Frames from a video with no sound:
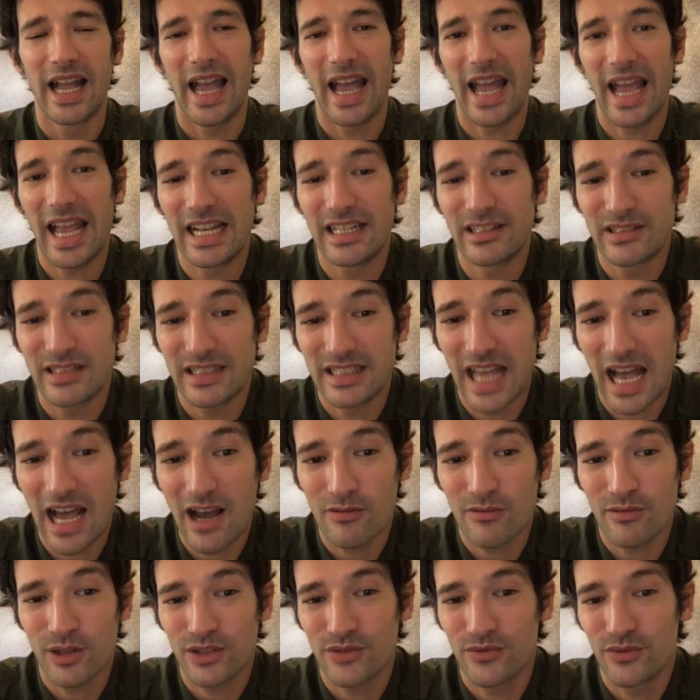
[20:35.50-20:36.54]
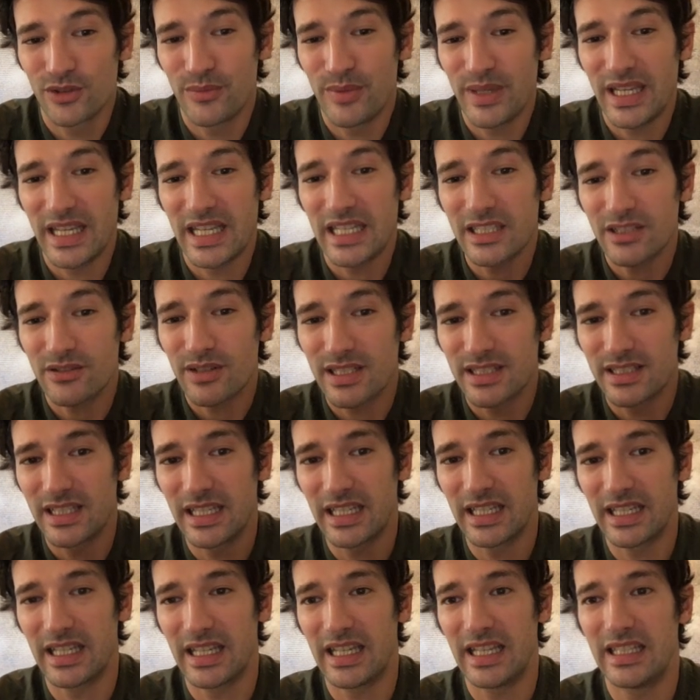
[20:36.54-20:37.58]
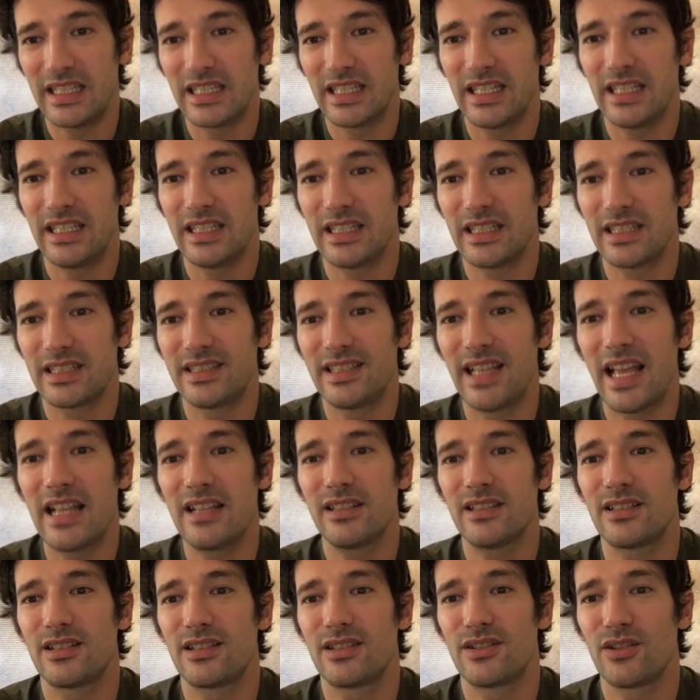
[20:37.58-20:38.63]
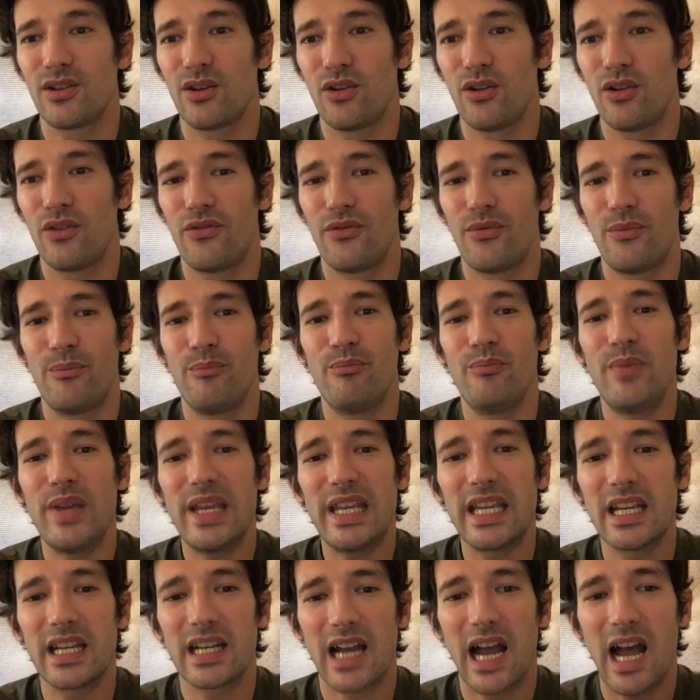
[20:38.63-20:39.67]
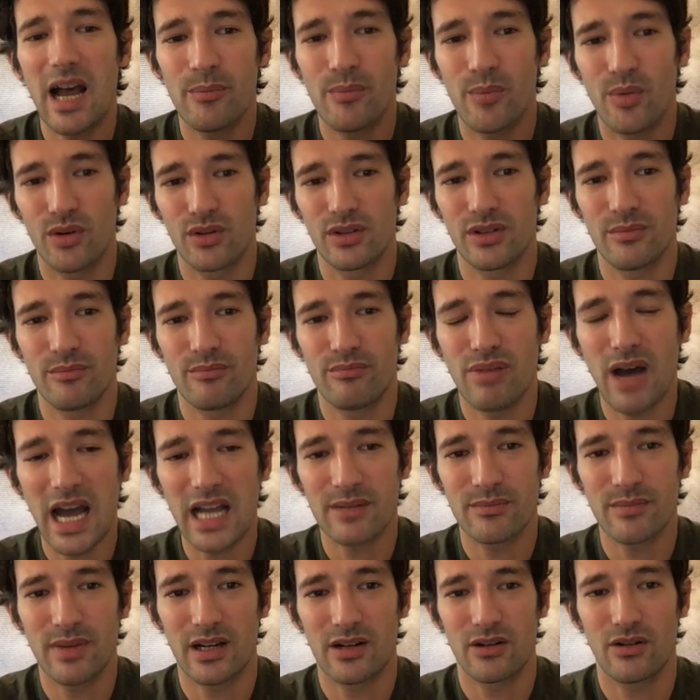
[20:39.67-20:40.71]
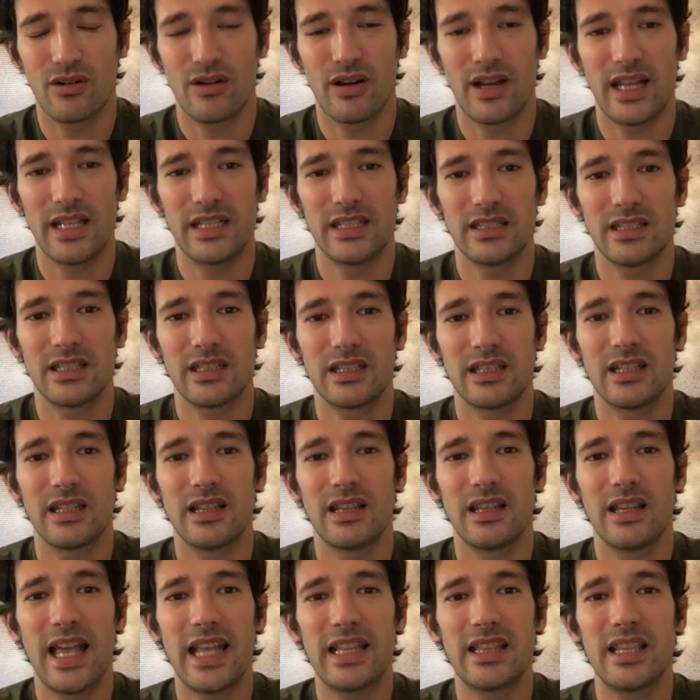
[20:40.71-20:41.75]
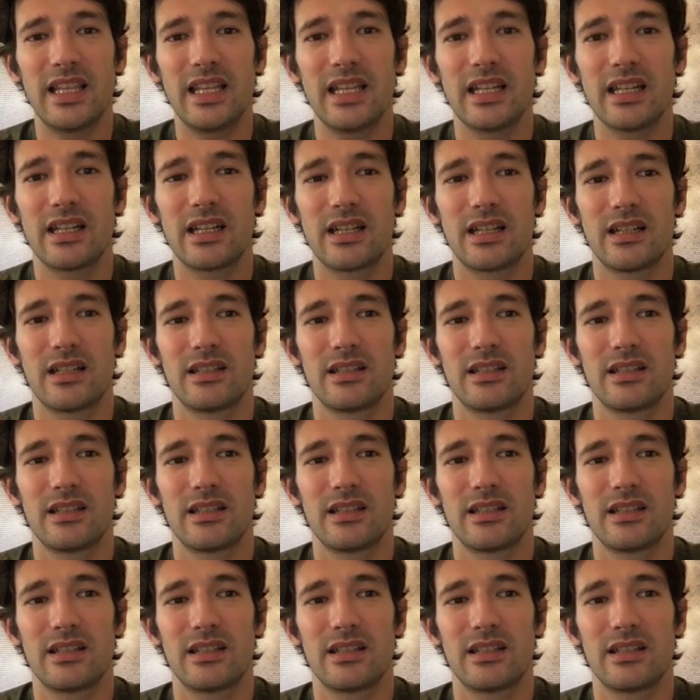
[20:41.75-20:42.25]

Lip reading: And now what would be interesting in a sense of picking up on Barbaro and letting